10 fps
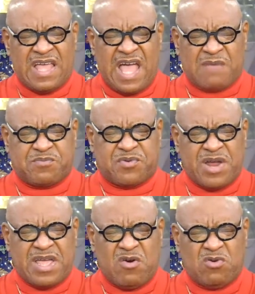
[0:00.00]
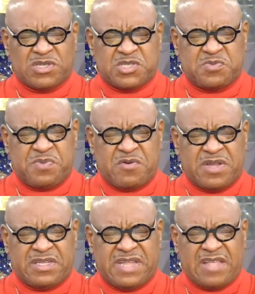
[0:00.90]
I pray, Holy
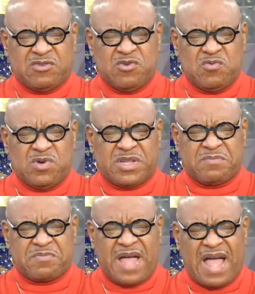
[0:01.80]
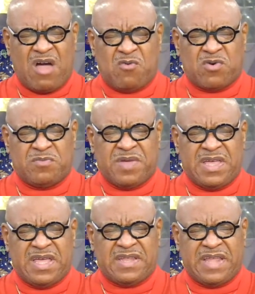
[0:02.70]
Spirit, that you will empower
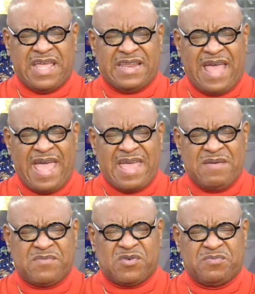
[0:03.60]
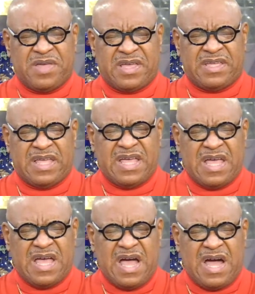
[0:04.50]
me and enable me
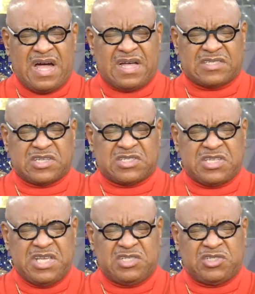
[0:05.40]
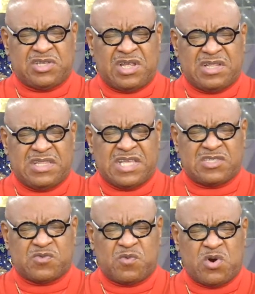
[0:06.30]
uh, to teach
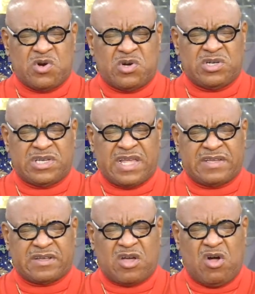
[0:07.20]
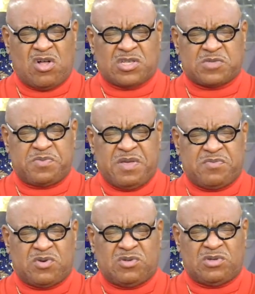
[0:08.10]
this word and cause
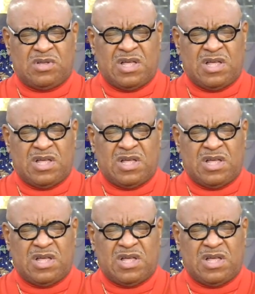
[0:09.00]
people